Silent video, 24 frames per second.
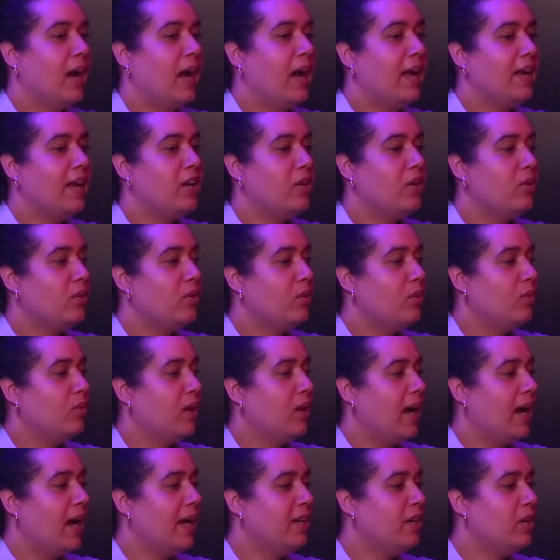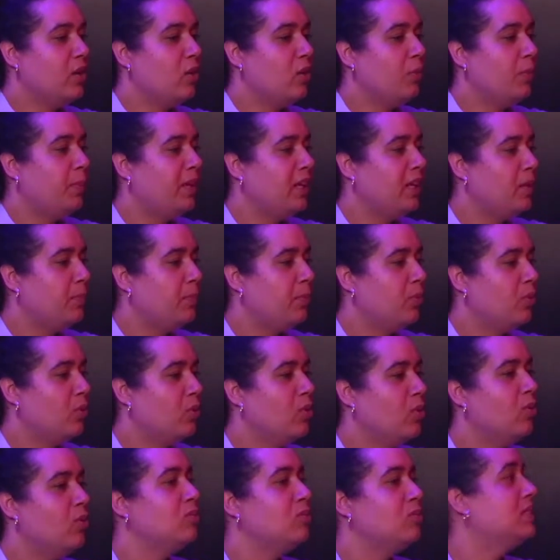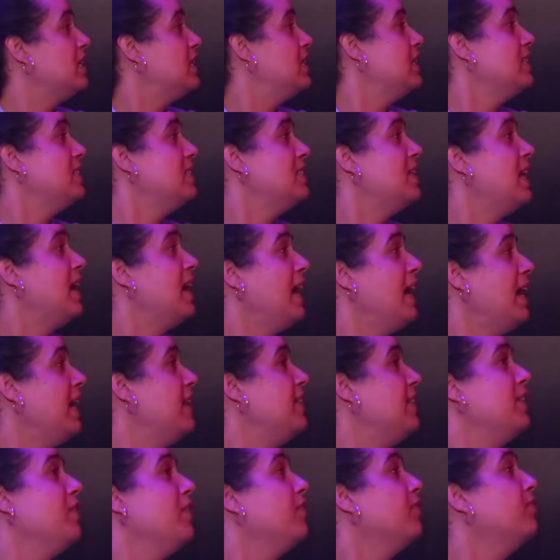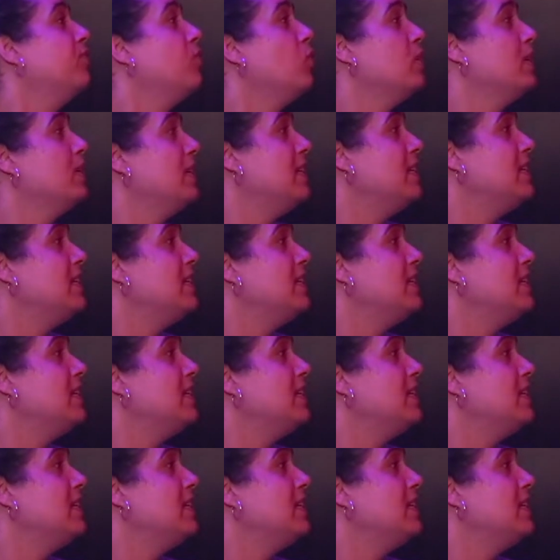I know people who to this day in their 40s,